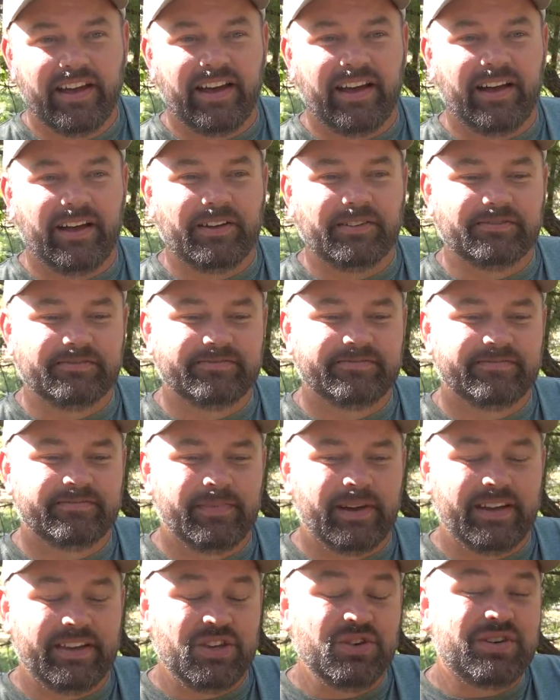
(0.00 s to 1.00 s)
Um,
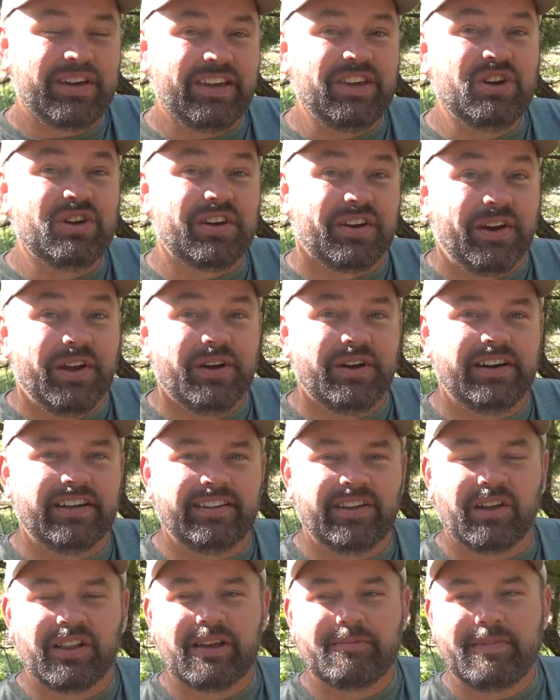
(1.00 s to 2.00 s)
but you can you can do
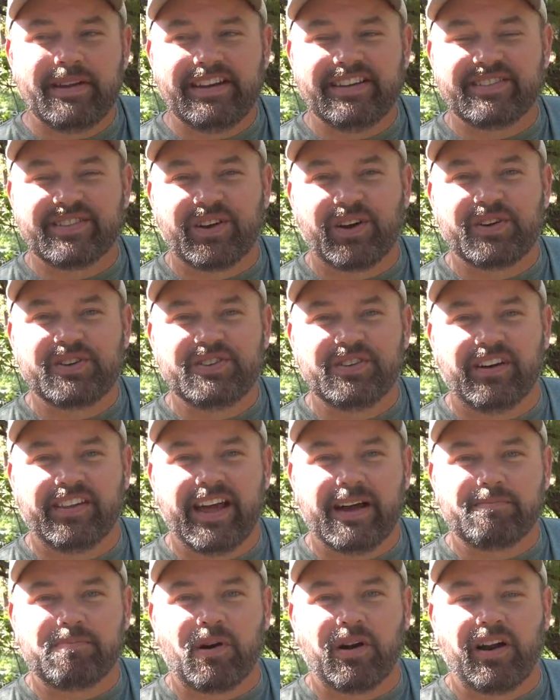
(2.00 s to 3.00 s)
it. Don't let me discourage you on
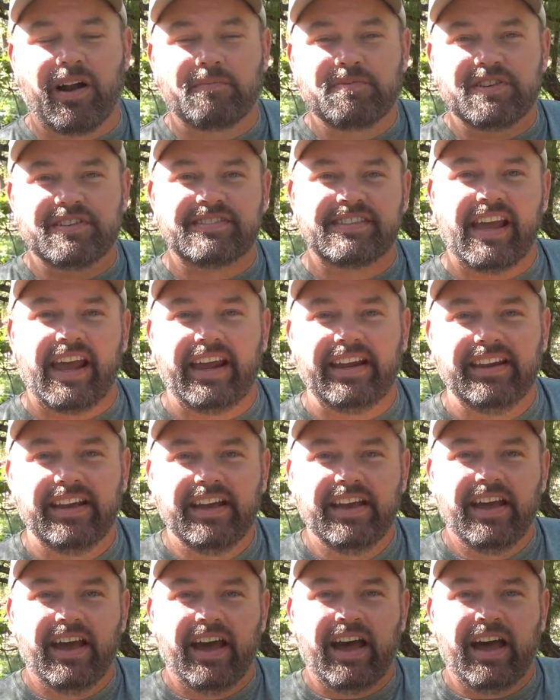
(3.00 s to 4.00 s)
that part. I'm just saying,
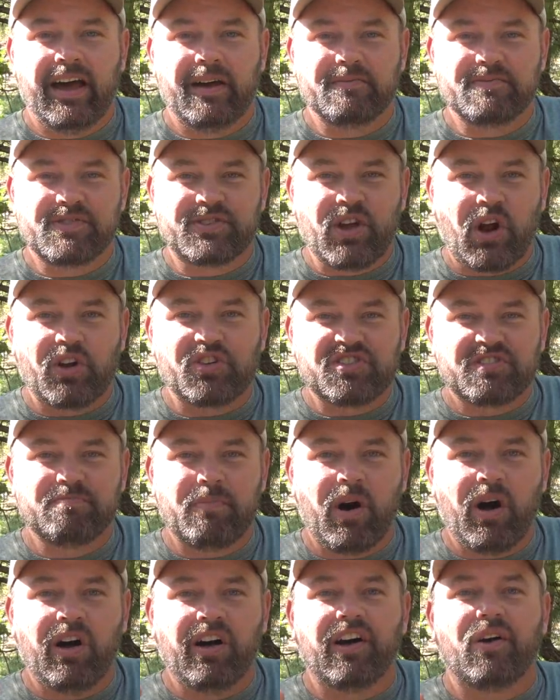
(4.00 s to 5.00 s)
um, start
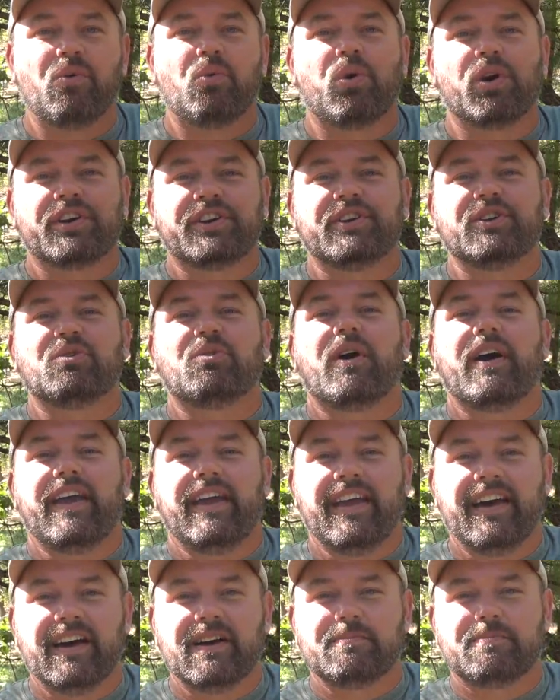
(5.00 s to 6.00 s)
small and work your
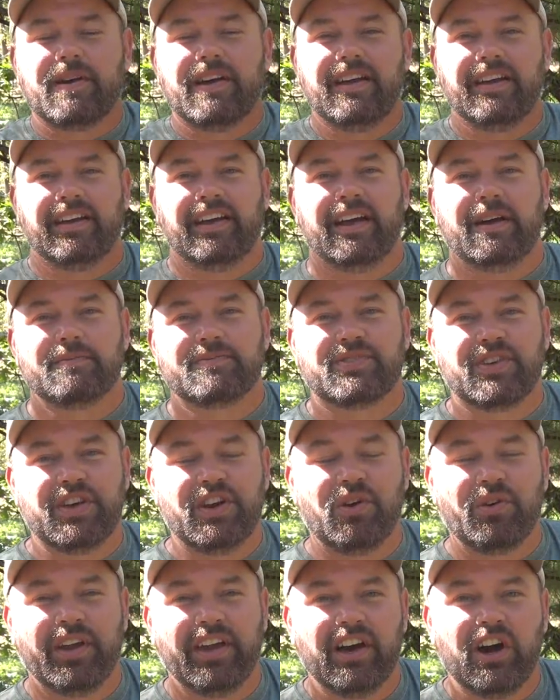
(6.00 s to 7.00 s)
way up um, so
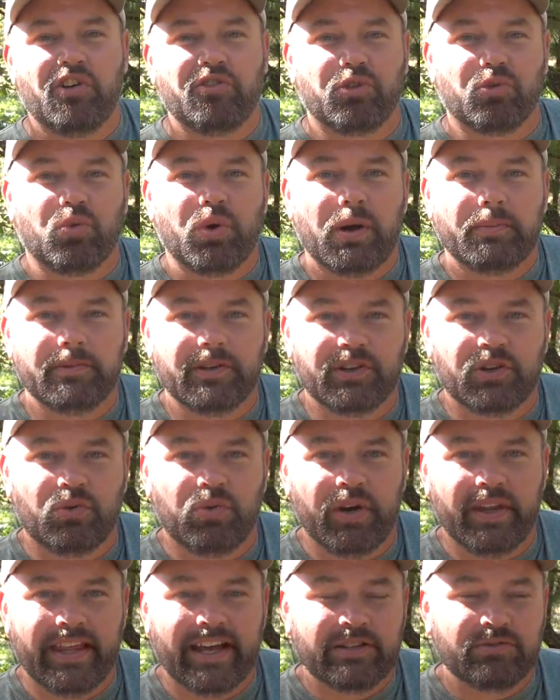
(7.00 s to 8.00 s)
you don't get overwhelmed and
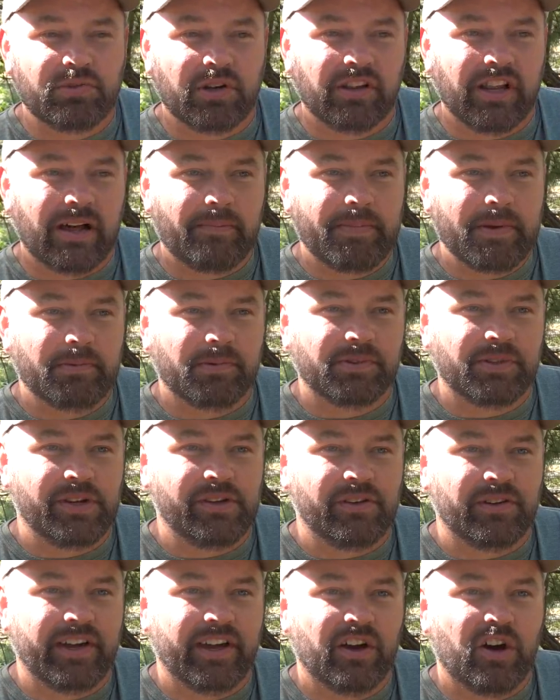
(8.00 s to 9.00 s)
quit. That's what a lot of people do.
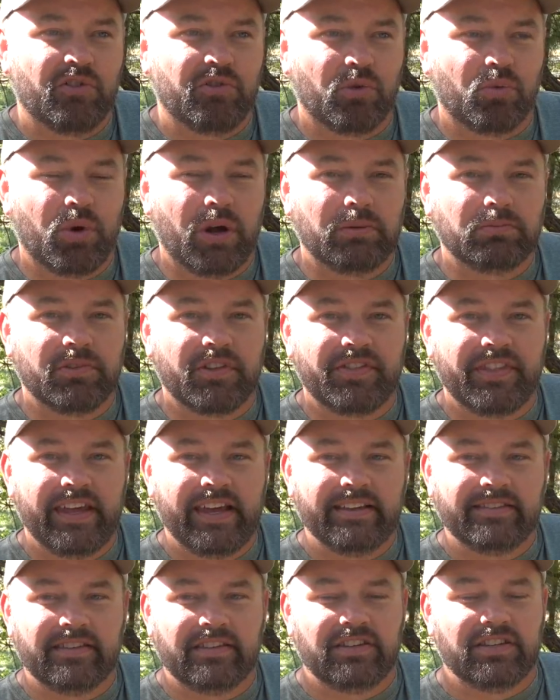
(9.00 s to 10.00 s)
They'll get overwhelmed with
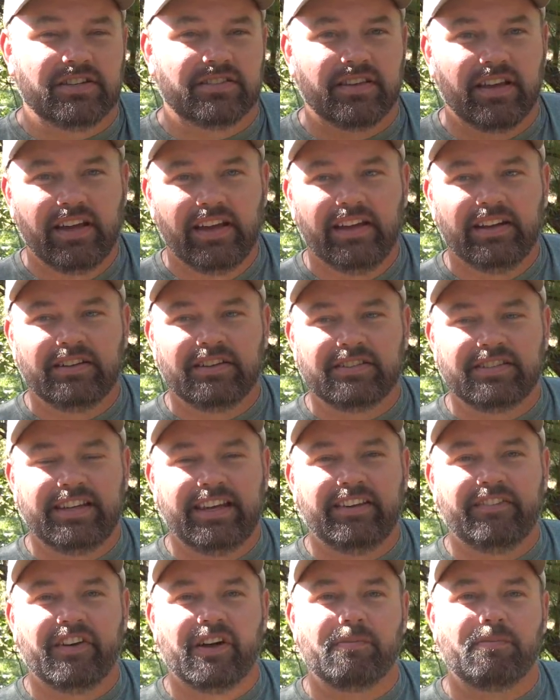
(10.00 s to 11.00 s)
things and just, just
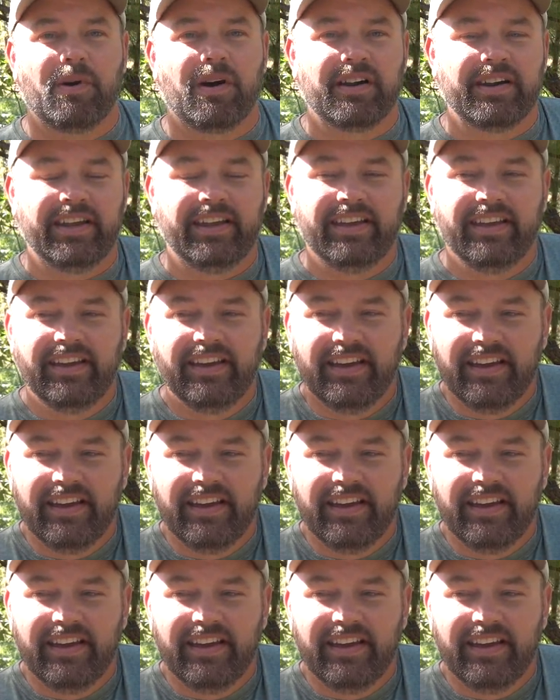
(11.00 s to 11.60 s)
give up on it.